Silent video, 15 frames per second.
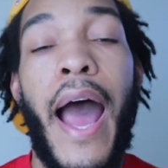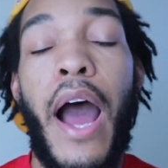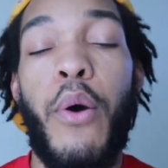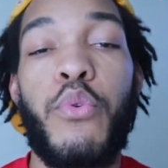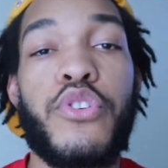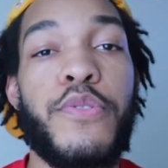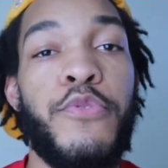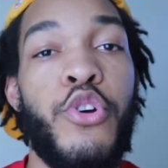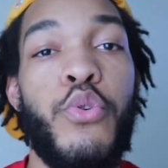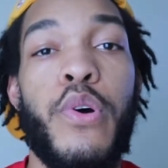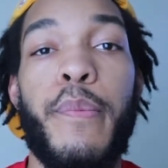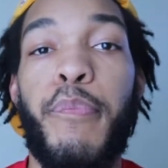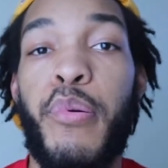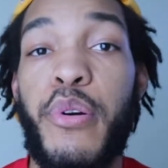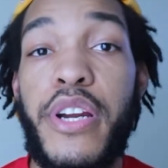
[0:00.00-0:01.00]
I was
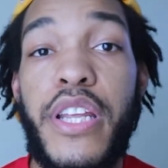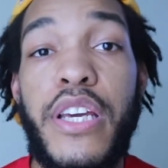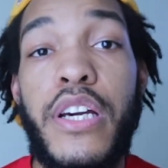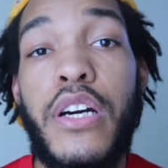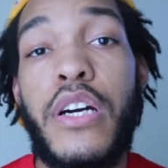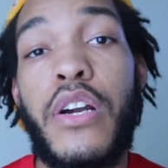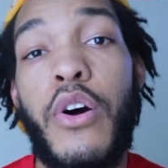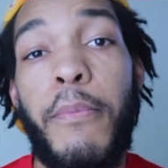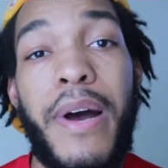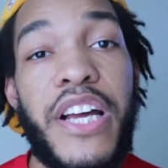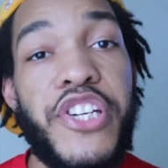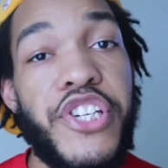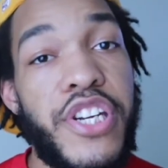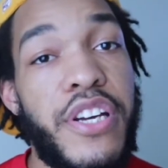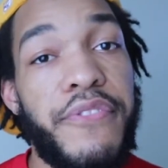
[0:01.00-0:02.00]
doing pretty good on my
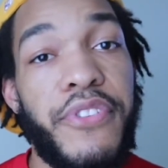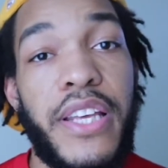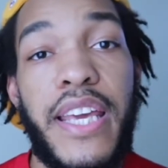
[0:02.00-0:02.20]
shift.